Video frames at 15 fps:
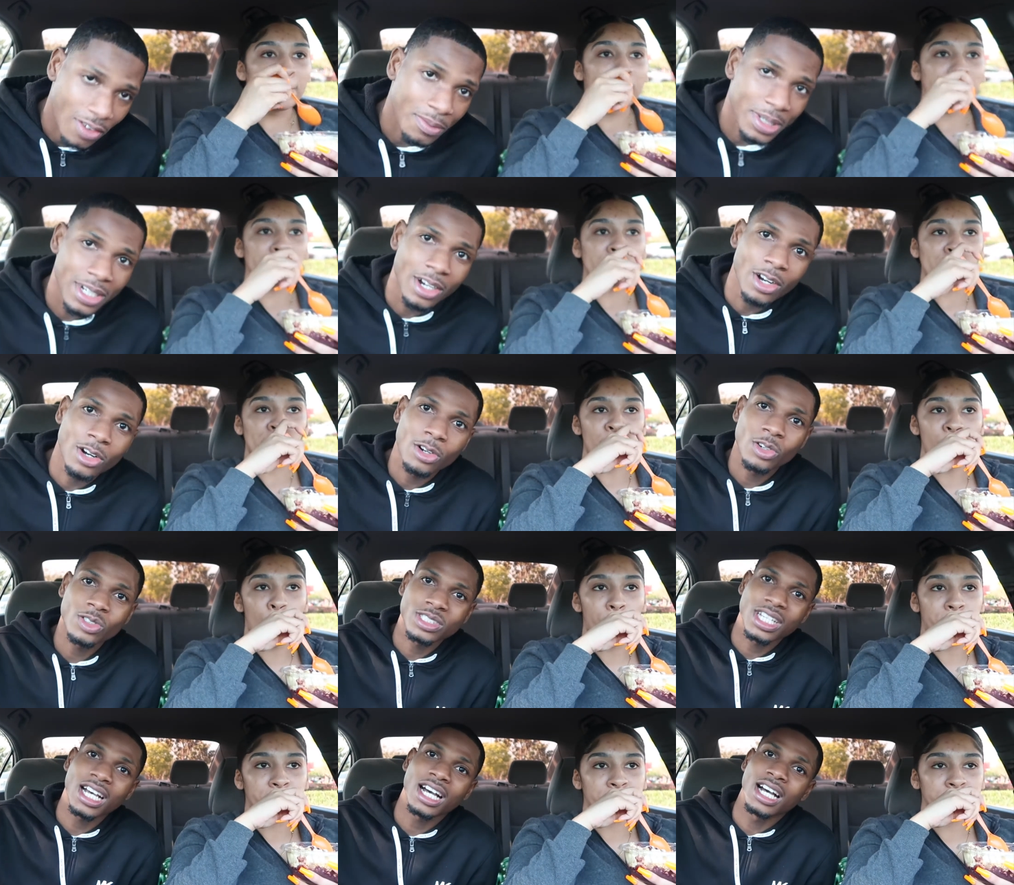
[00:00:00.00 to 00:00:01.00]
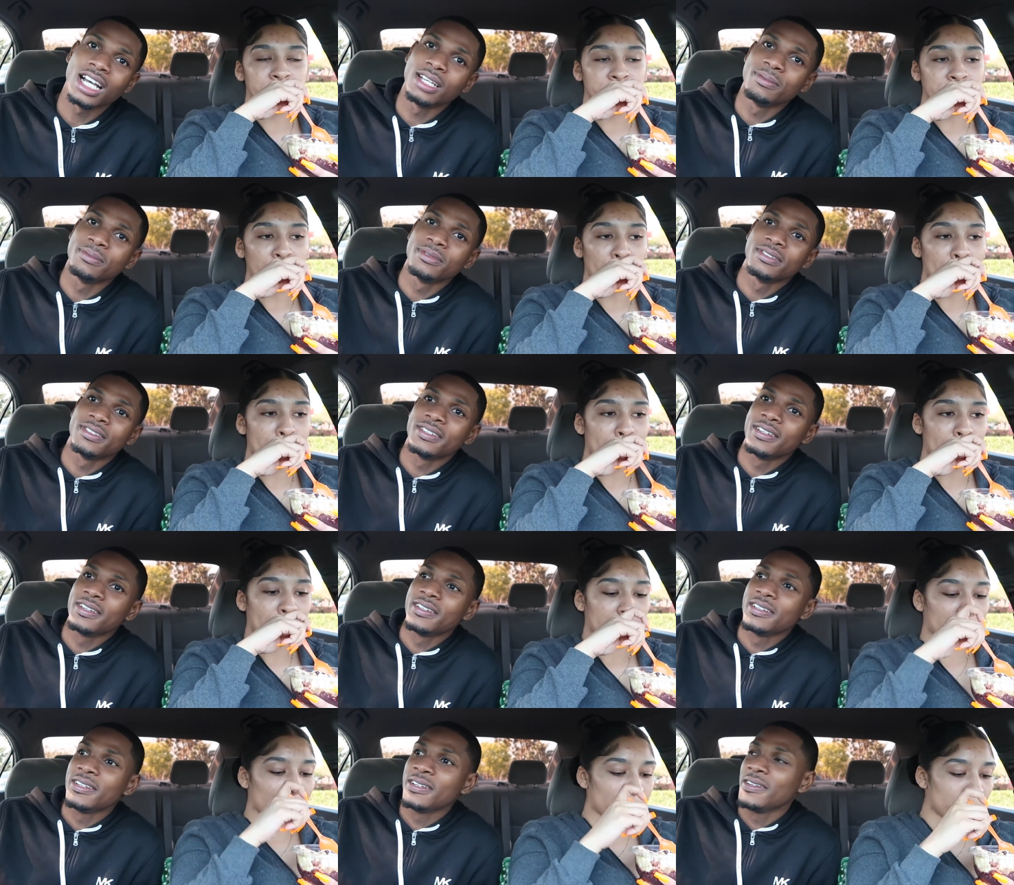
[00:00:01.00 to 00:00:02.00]
Speaker 1: over me the whole time.
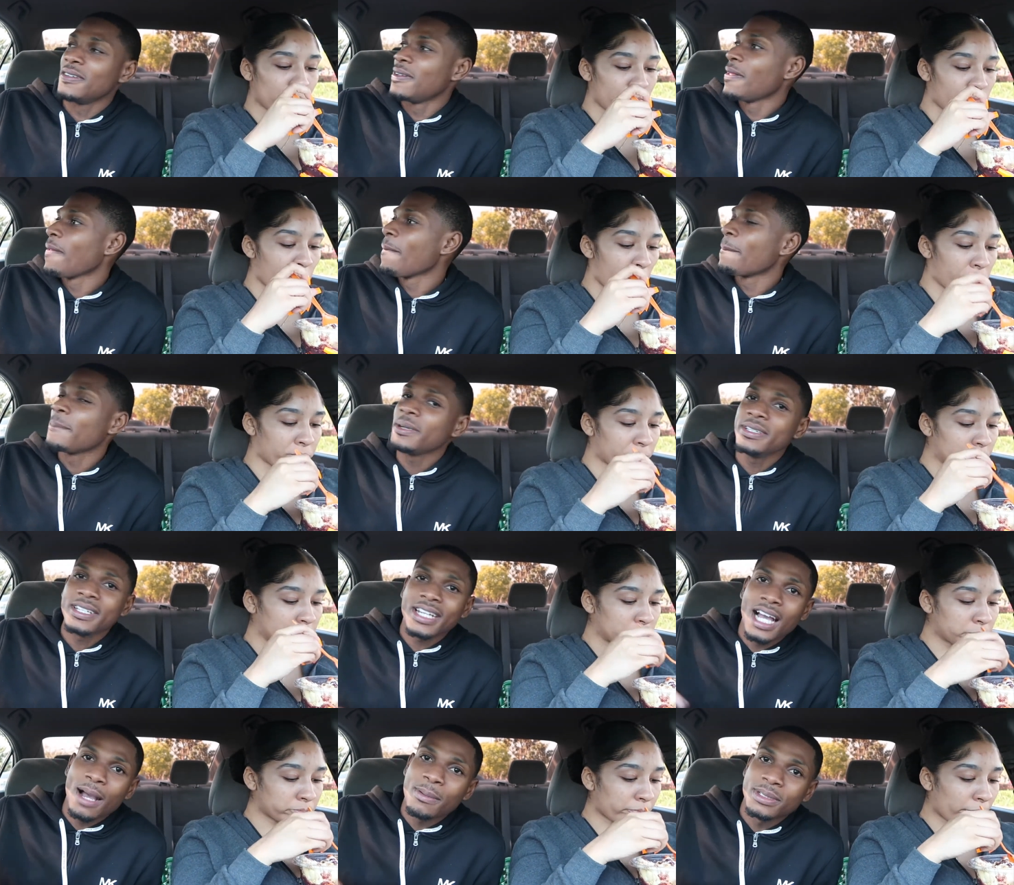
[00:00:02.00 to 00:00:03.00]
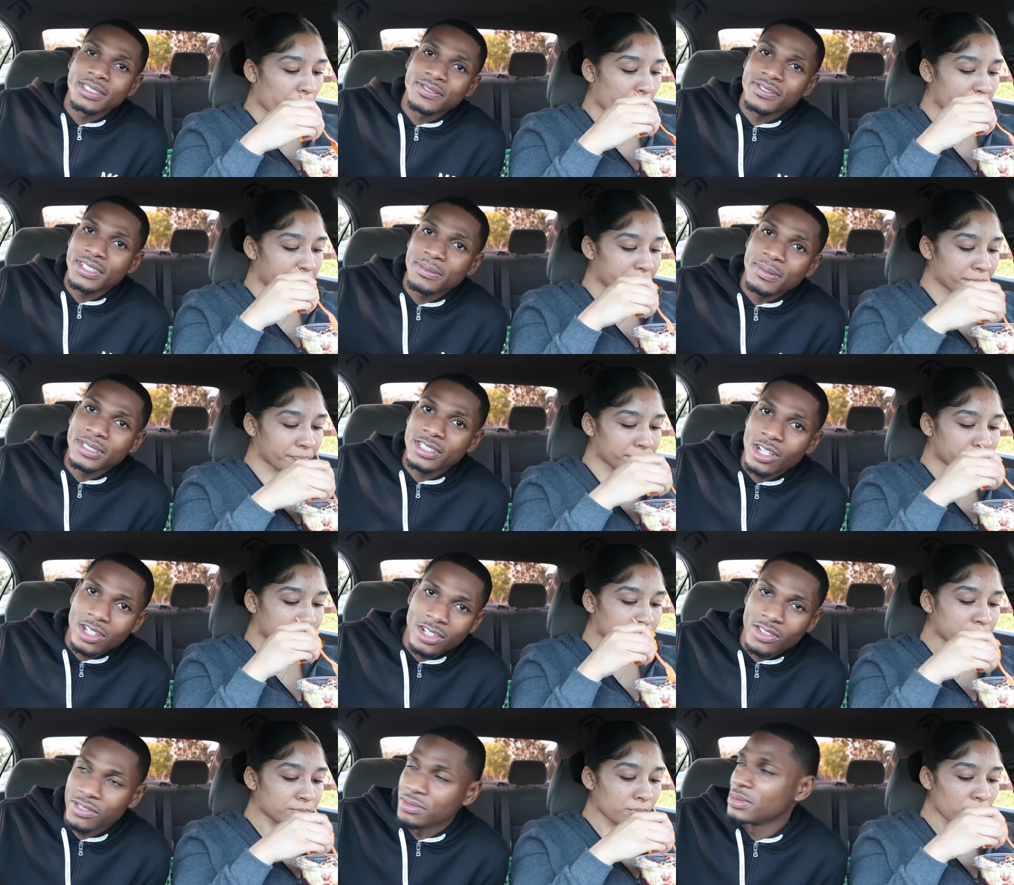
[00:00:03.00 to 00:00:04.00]
Put in the comments if she been
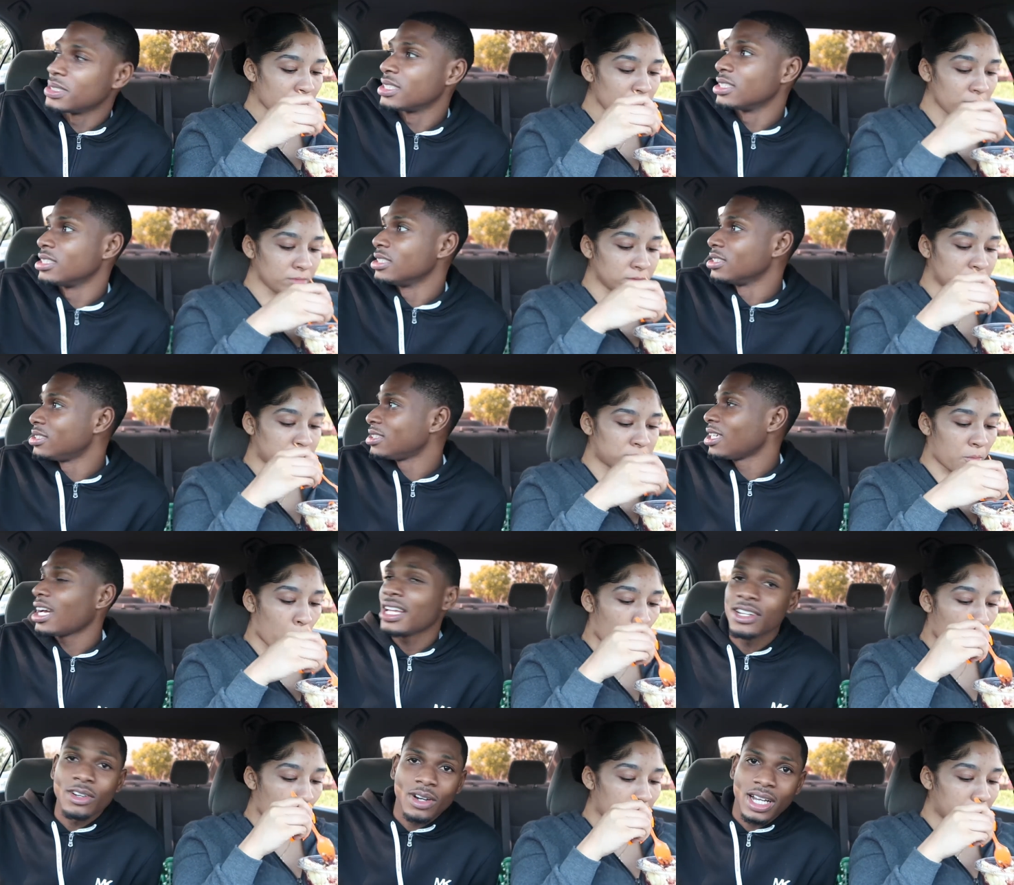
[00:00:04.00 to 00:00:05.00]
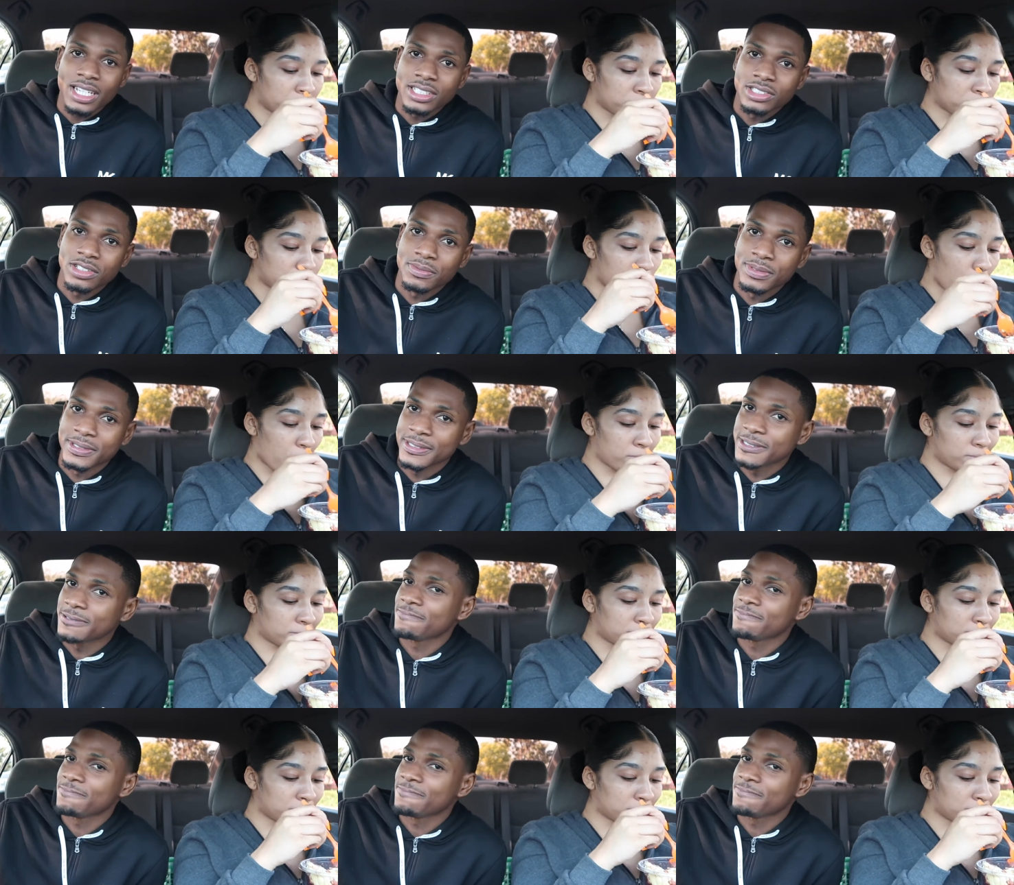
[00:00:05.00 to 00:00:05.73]
talking over me, cause I know I ain't tripping.